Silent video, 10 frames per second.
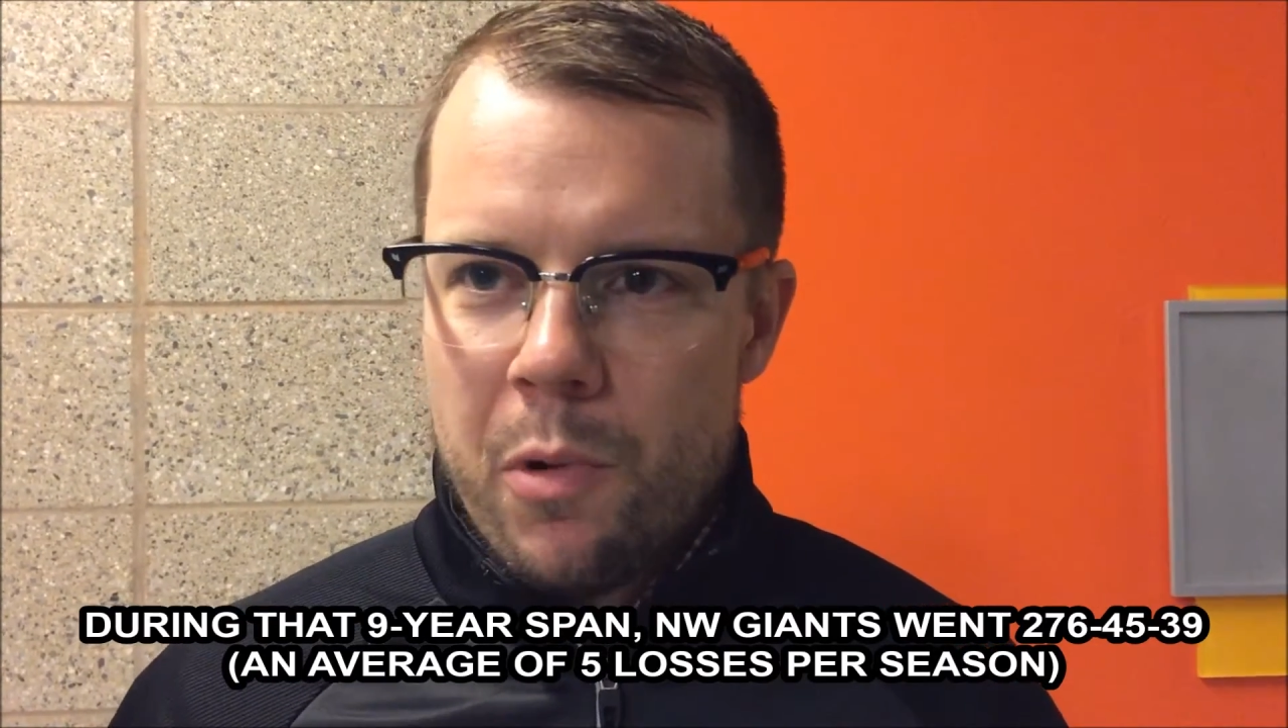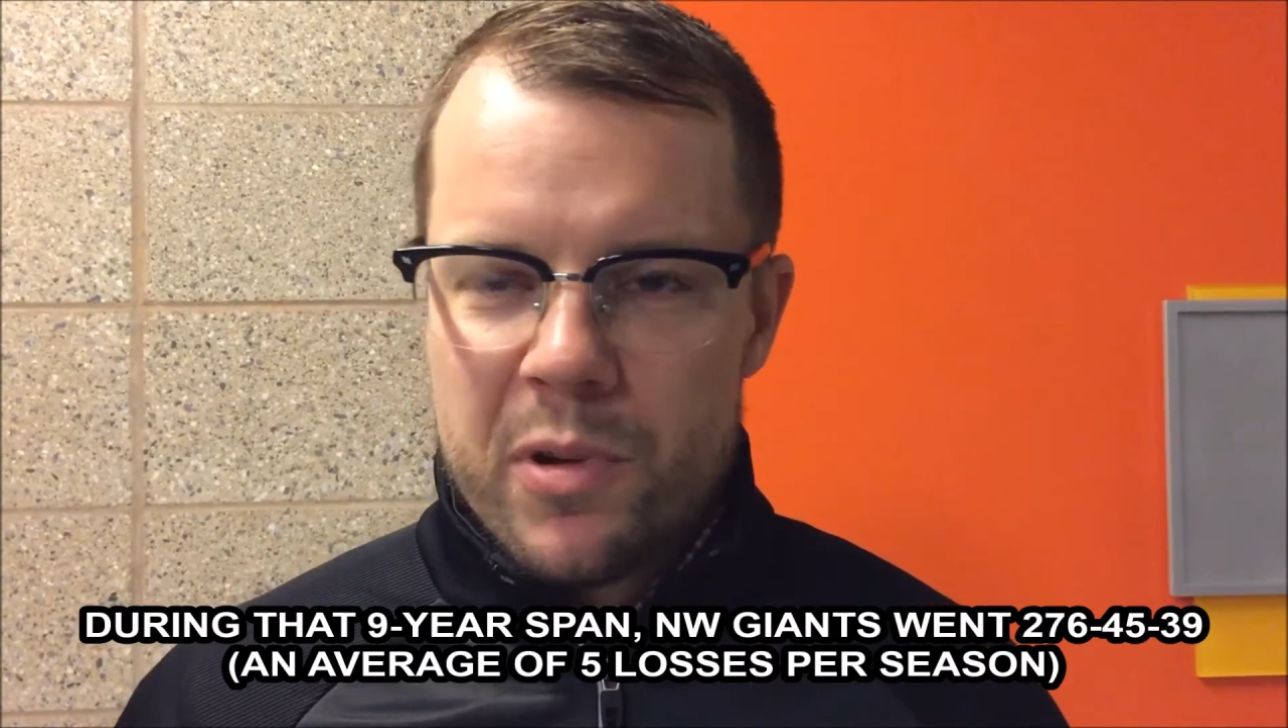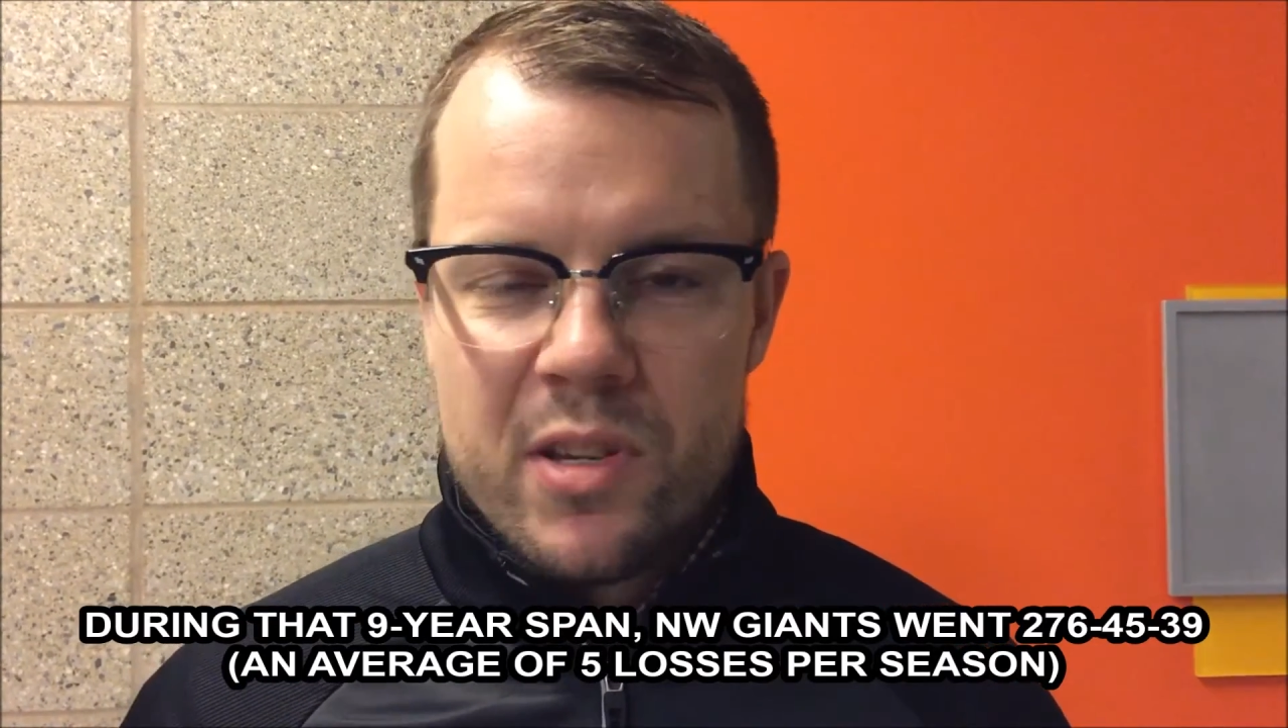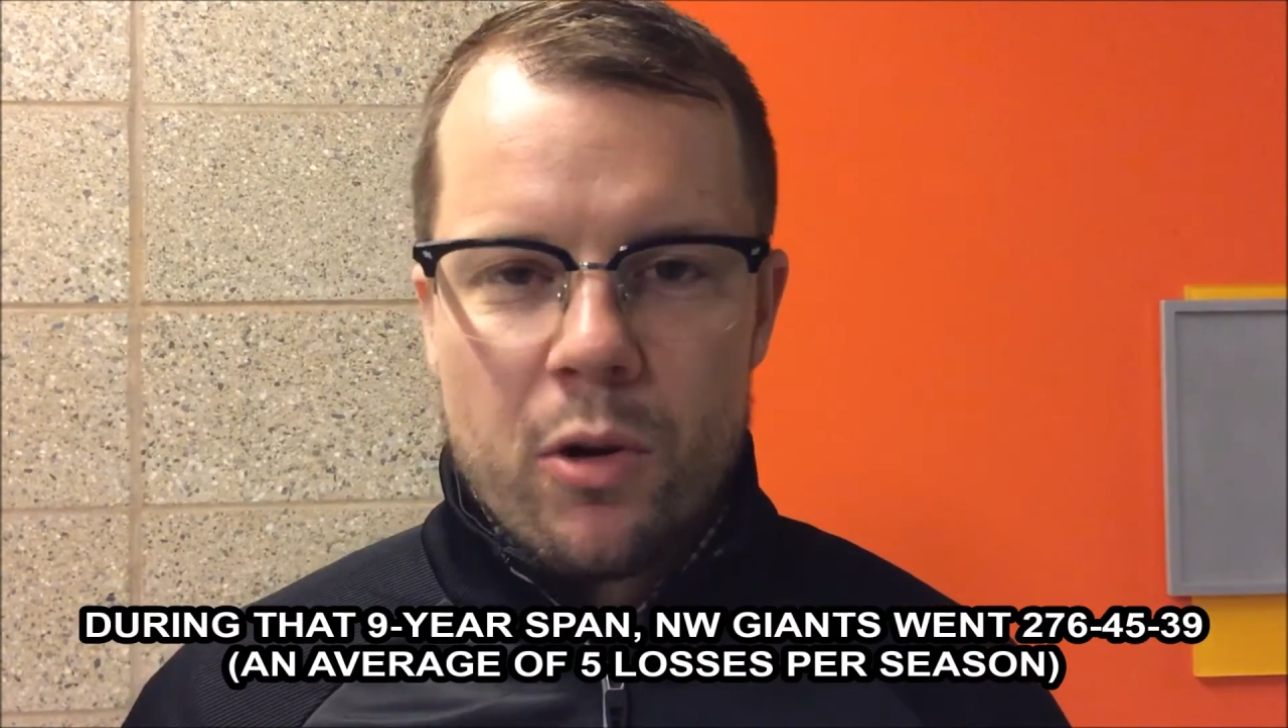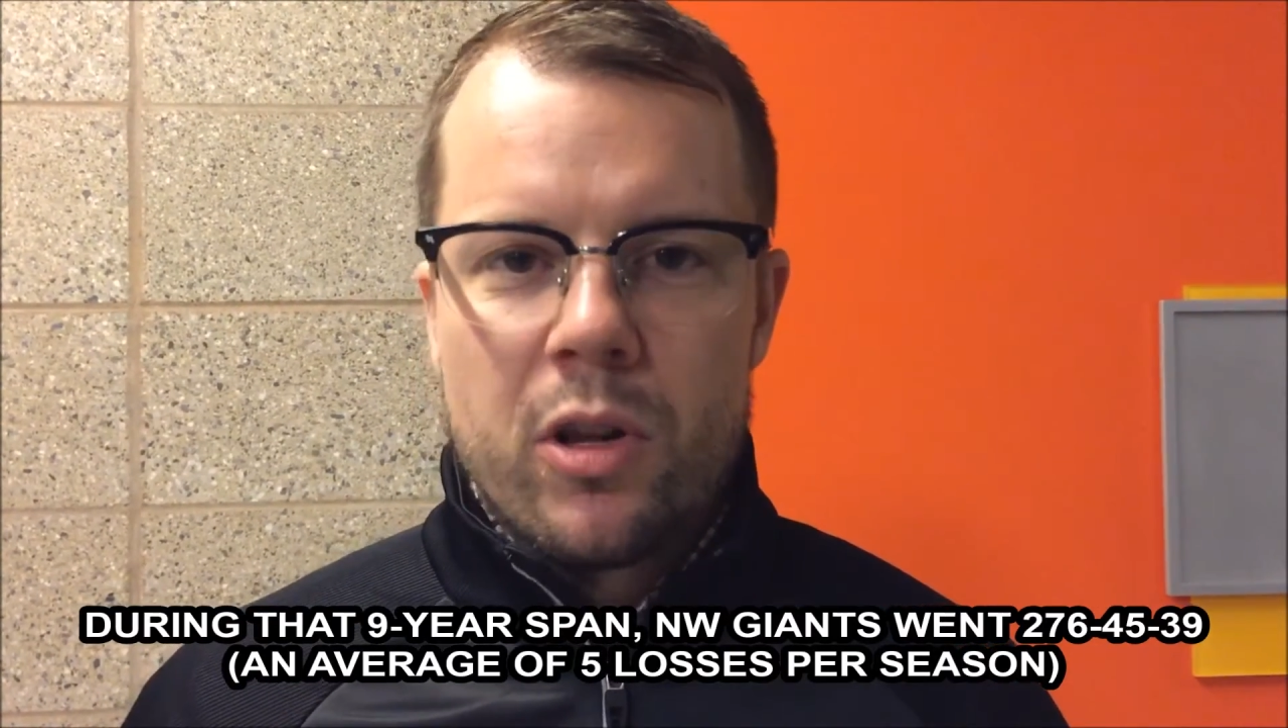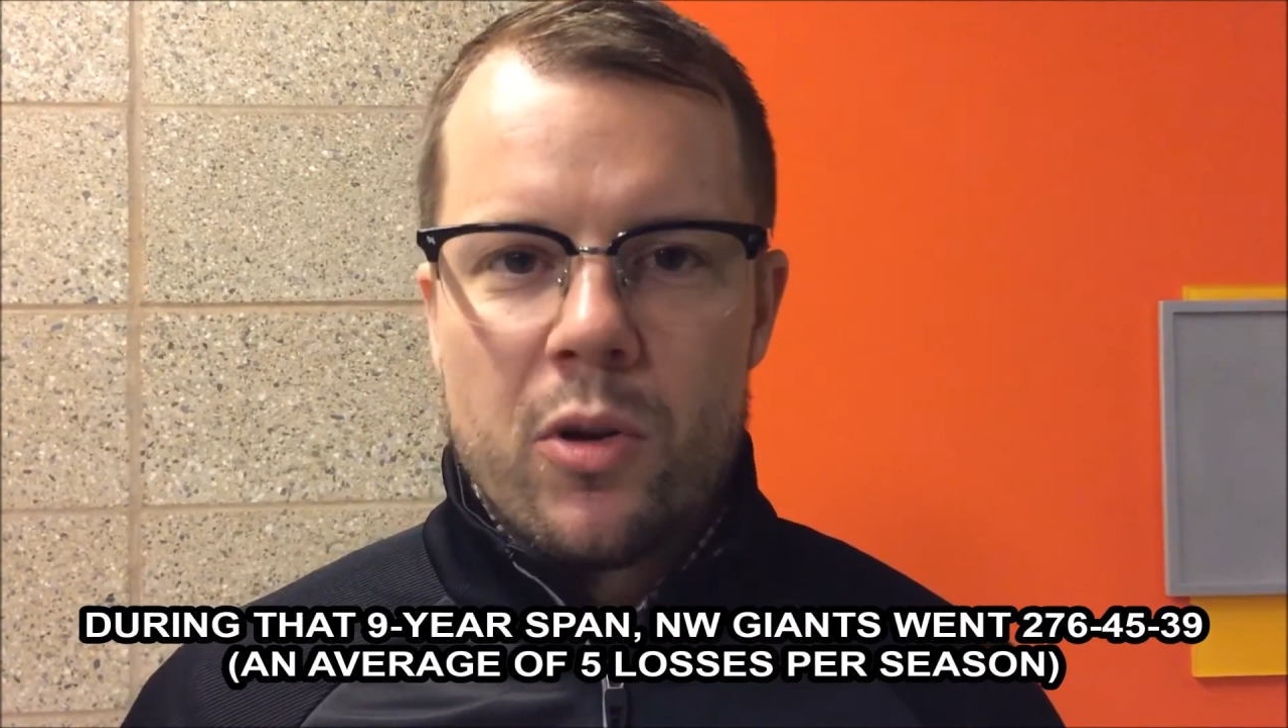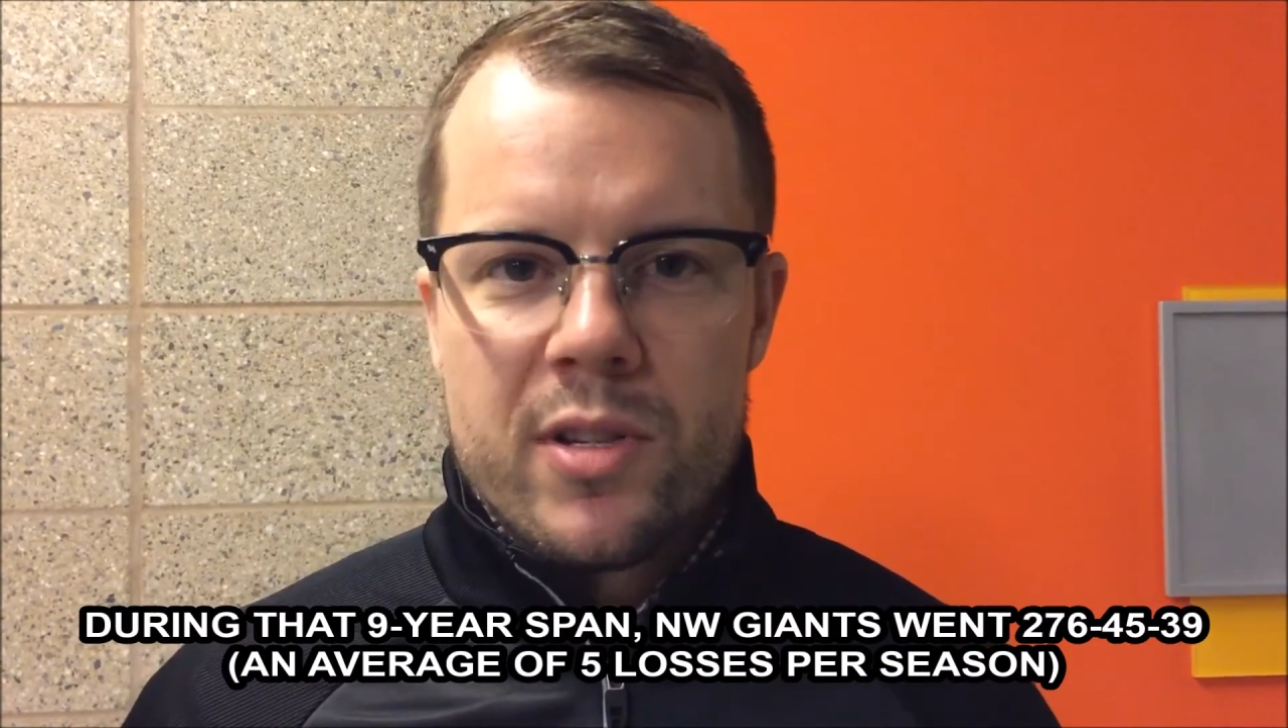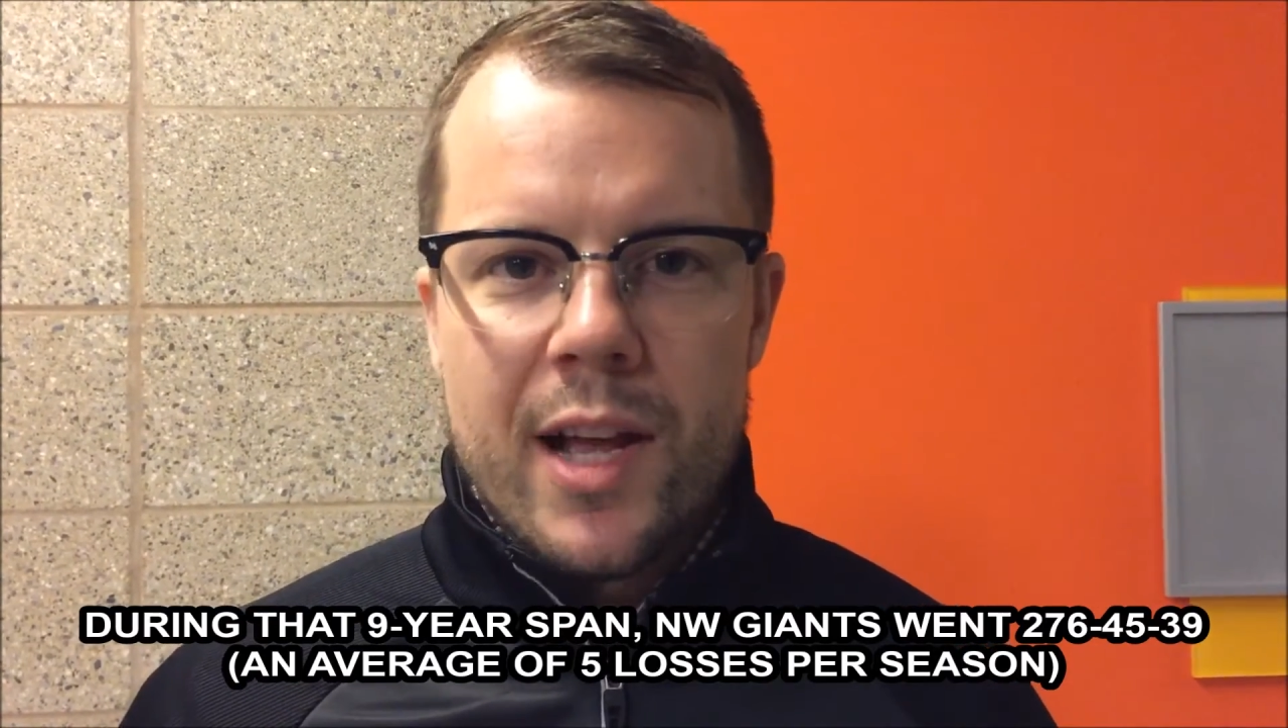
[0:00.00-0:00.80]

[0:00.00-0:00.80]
so close